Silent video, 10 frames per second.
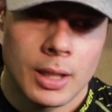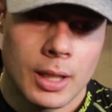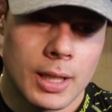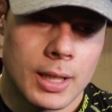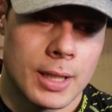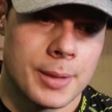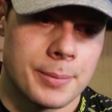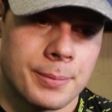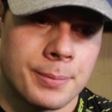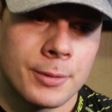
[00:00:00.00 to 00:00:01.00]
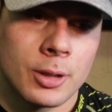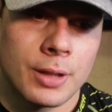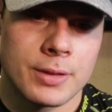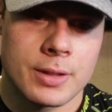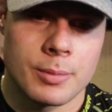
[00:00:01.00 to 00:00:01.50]
um, you know
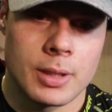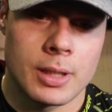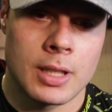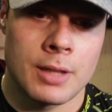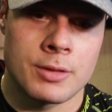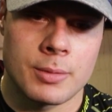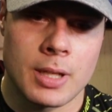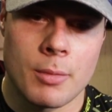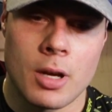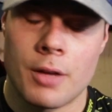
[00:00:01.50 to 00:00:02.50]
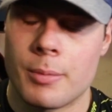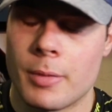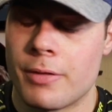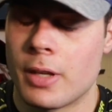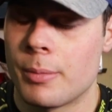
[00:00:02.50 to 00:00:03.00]
having some uh, having some time off and
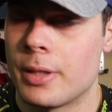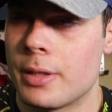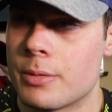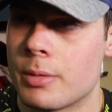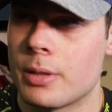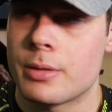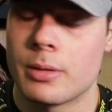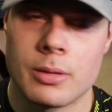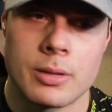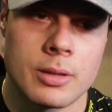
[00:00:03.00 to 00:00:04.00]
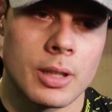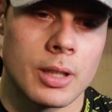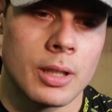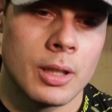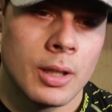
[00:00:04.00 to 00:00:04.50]
my family there as well. So it was
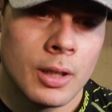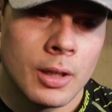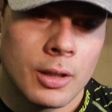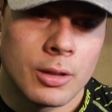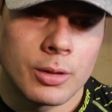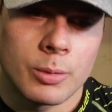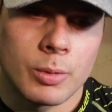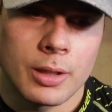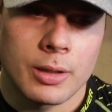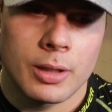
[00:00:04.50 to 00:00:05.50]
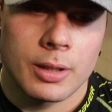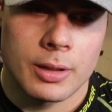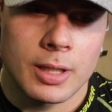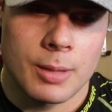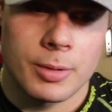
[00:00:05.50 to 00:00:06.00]
uh, and good weather. I
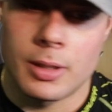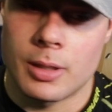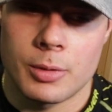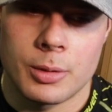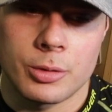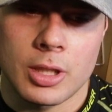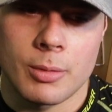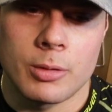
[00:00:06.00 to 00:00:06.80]
think Tampa did an unbelievable job